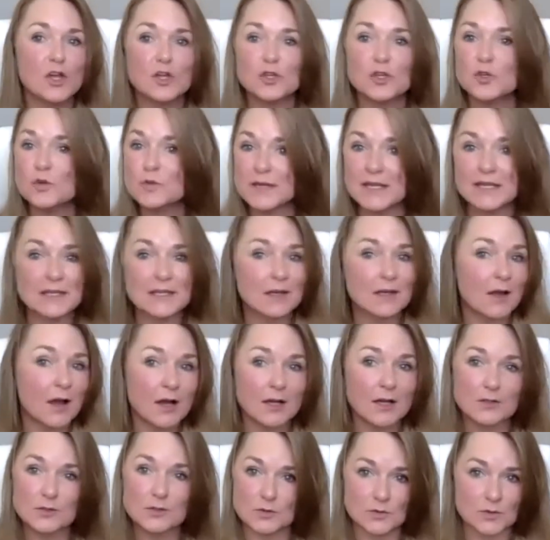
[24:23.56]
you
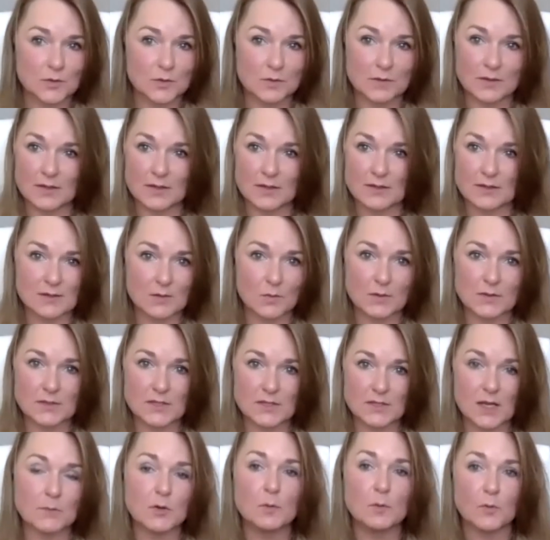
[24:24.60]
cannot do two things at one
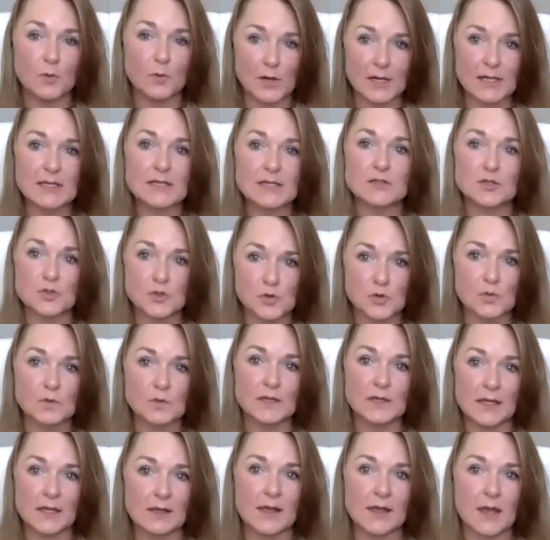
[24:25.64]
time. Your brain is truly
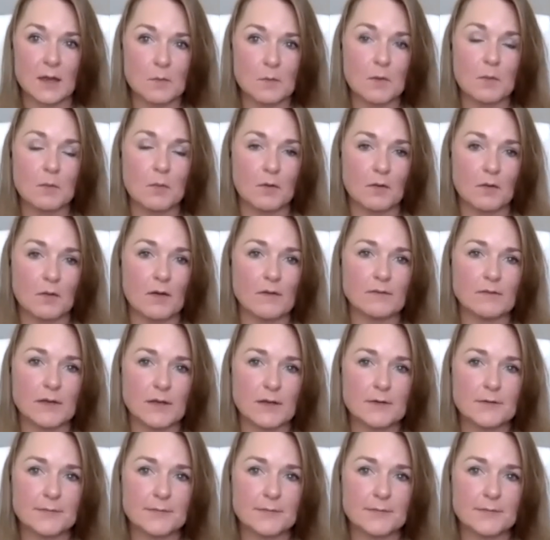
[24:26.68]
incapable of it.